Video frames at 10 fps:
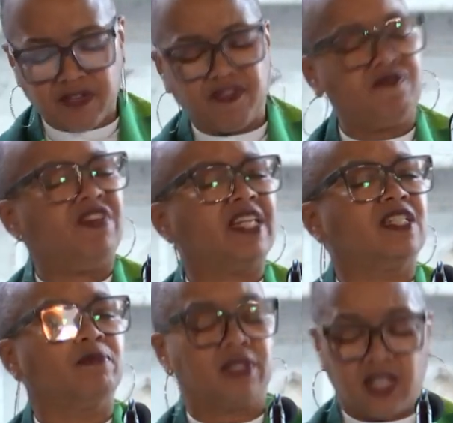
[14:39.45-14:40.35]
of the
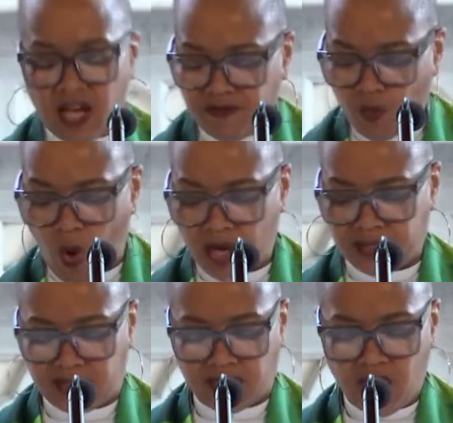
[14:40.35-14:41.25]
victim's loved
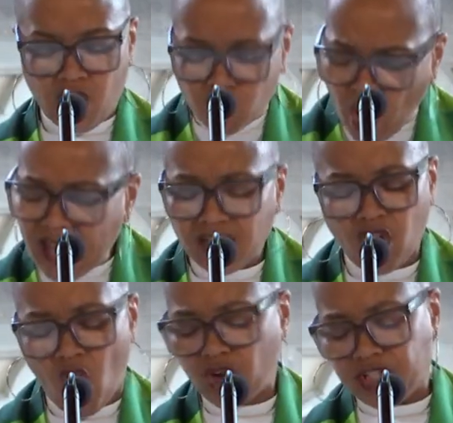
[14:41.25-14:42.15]
ones, right
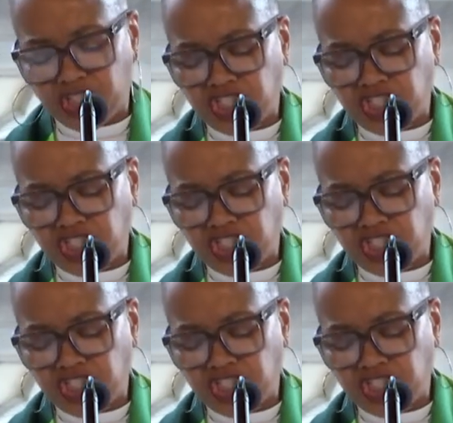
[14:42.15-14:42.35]
alongside